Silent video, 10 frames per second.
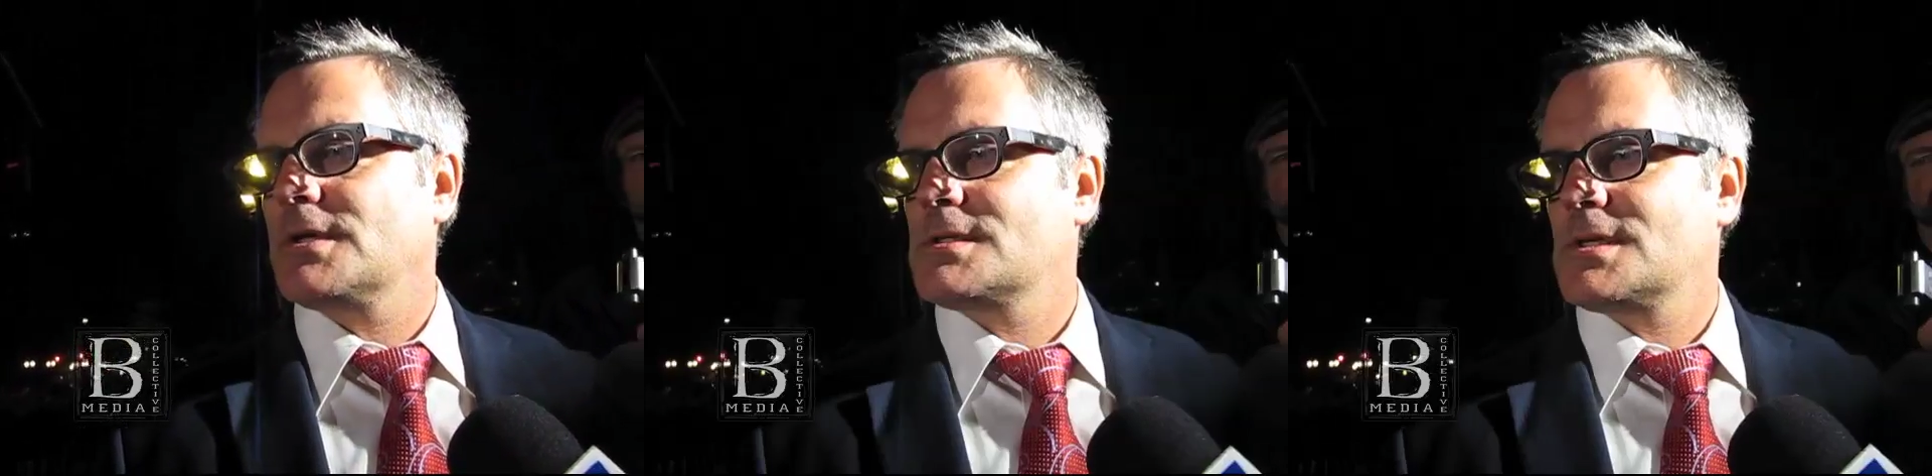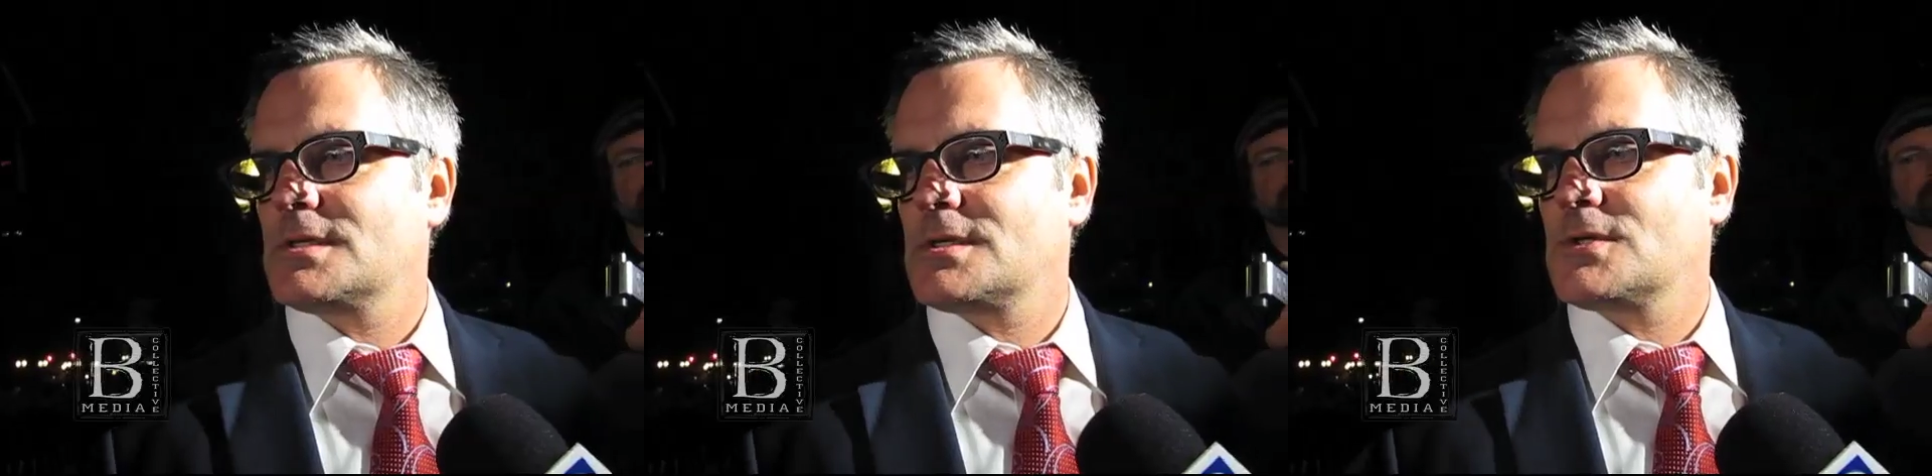
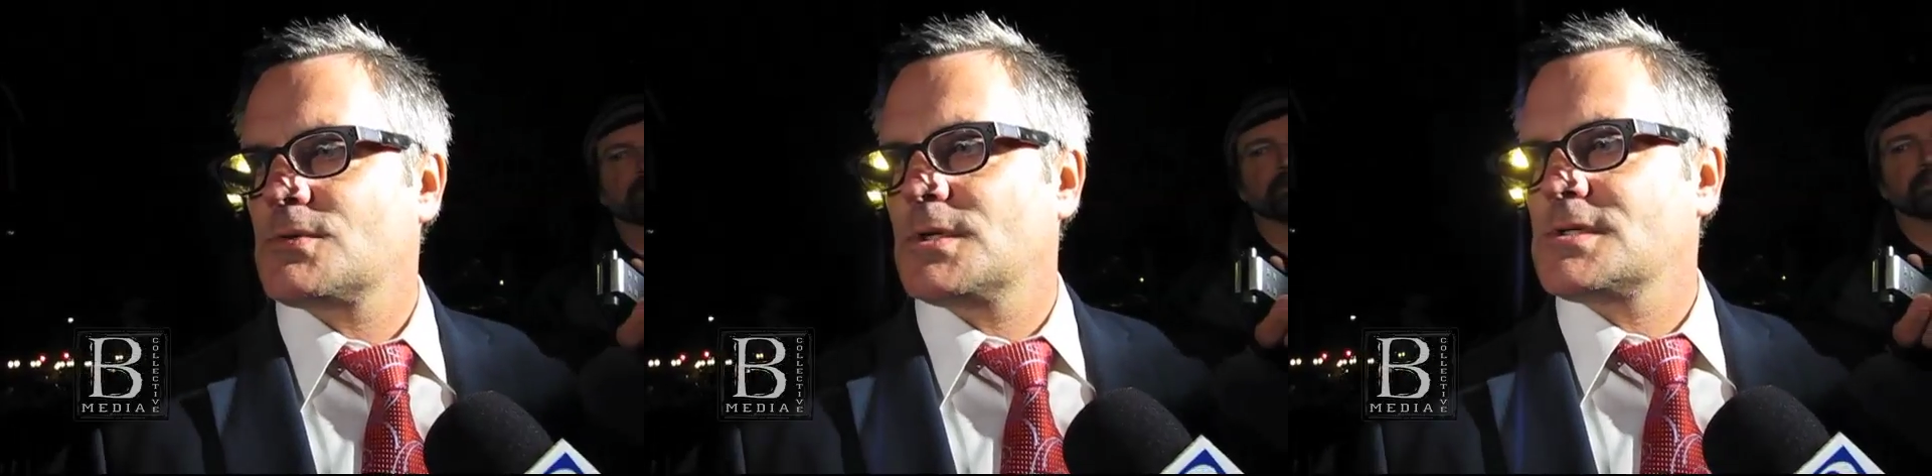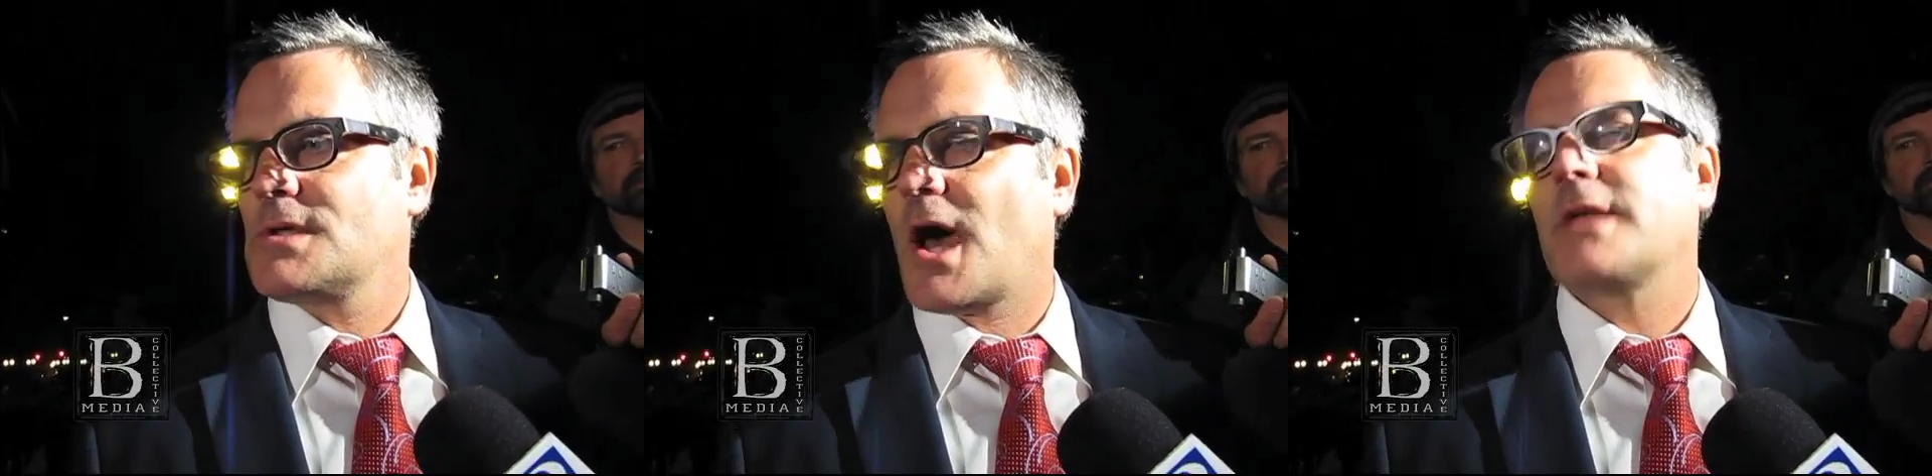consensus
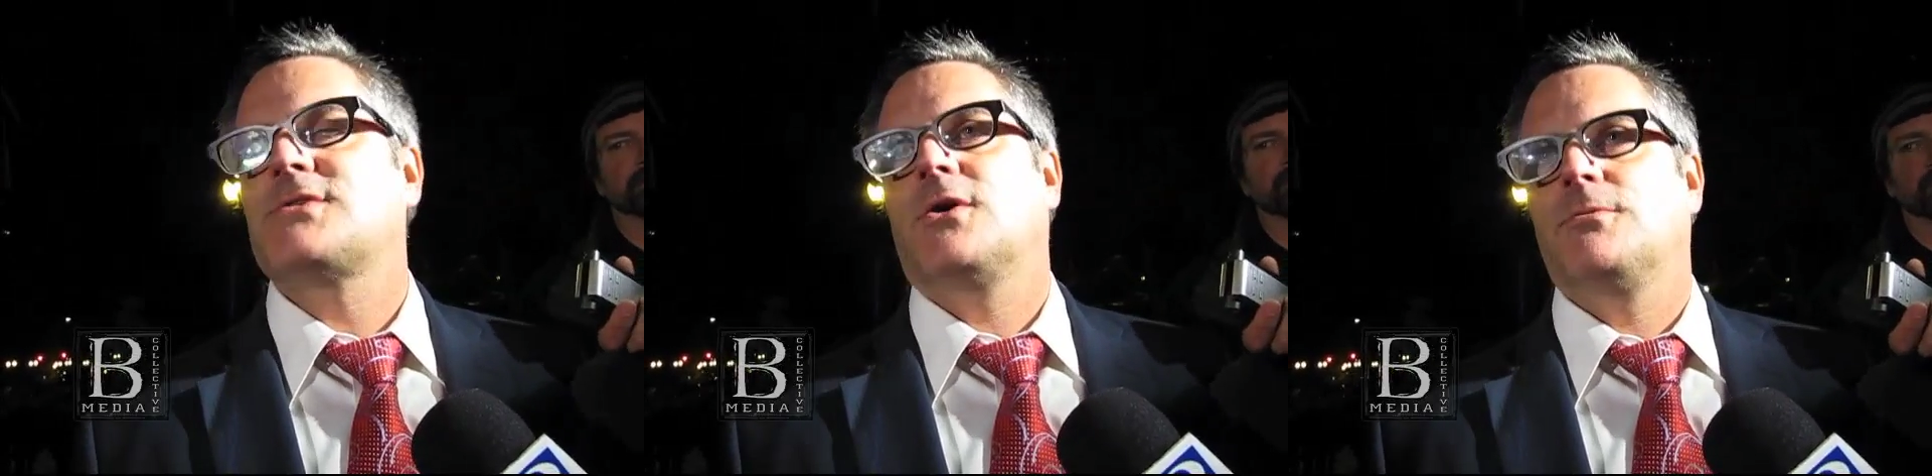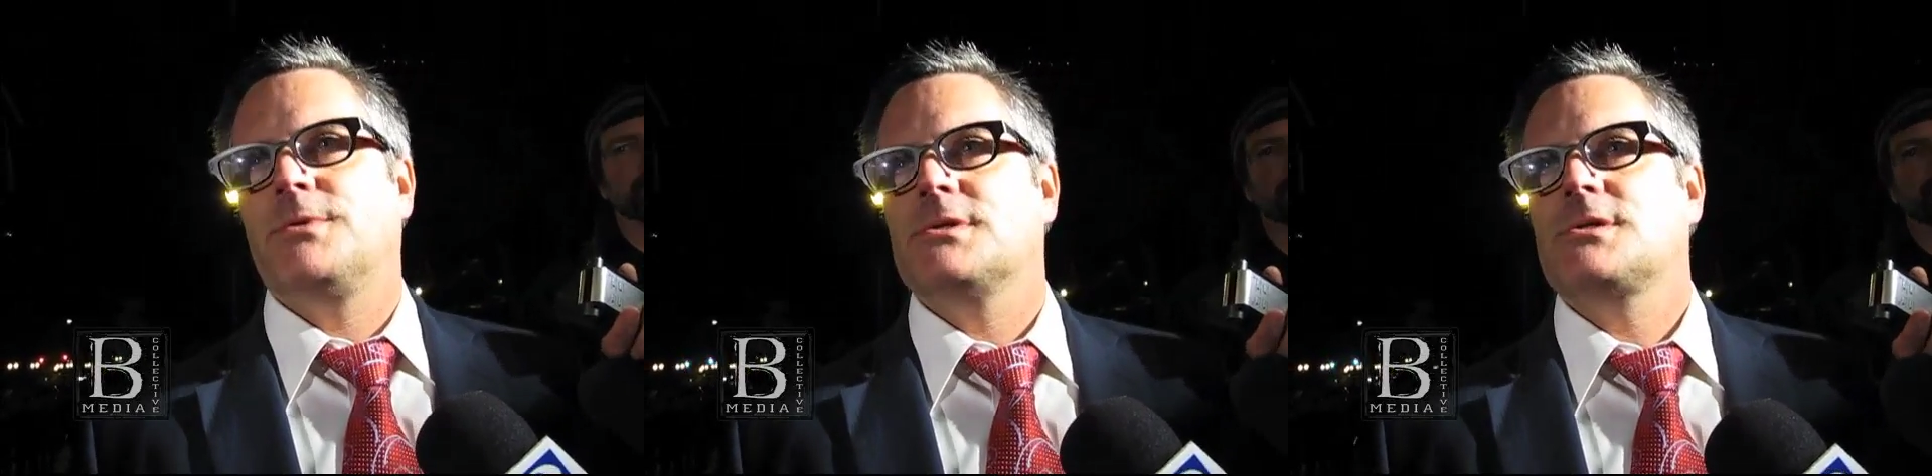was not to
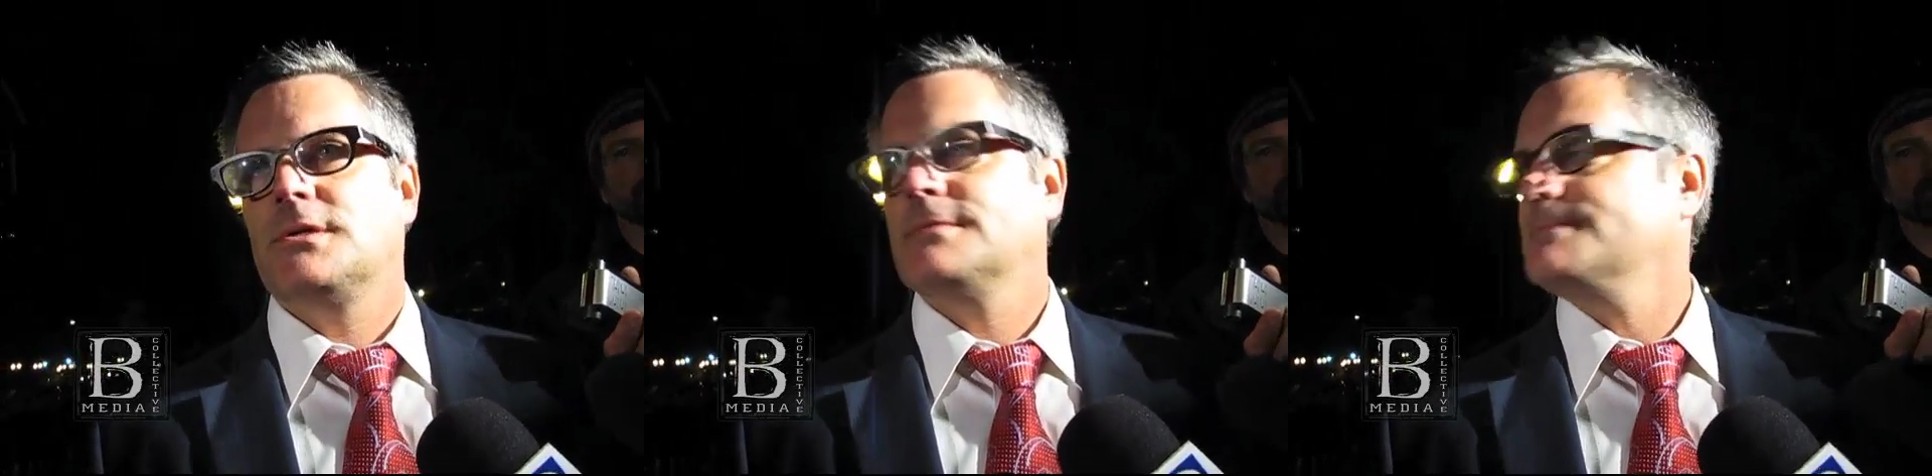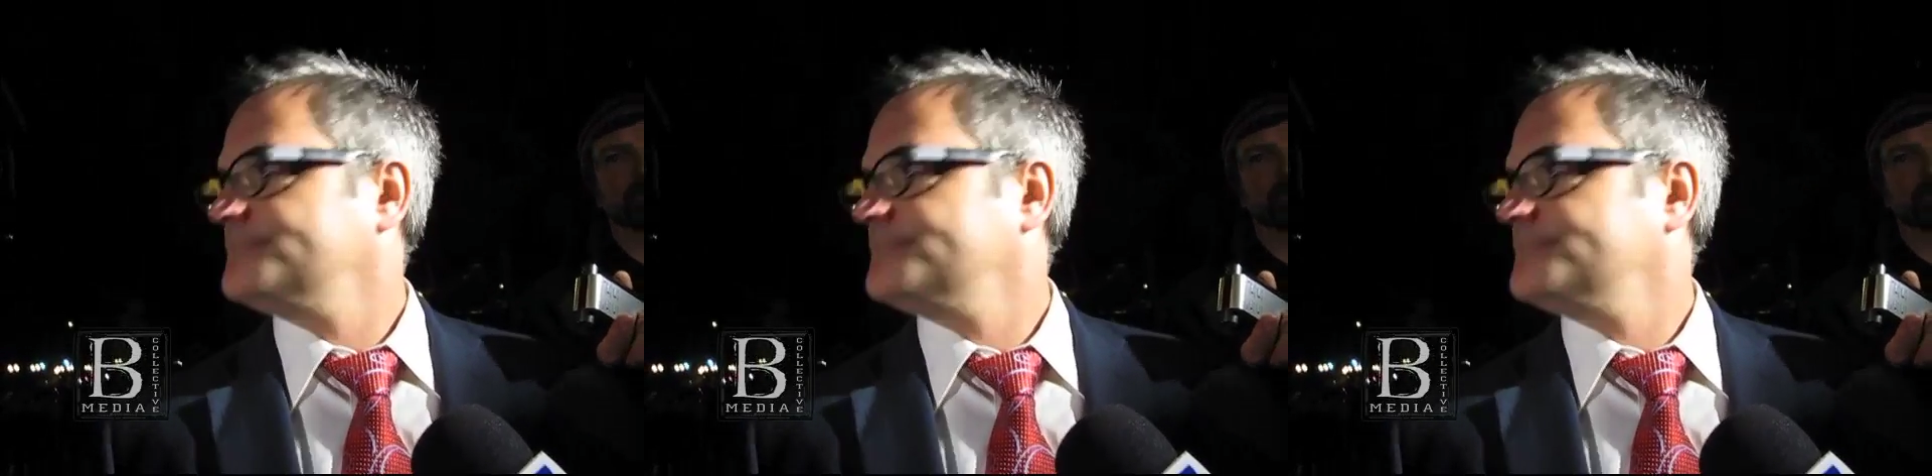open the street.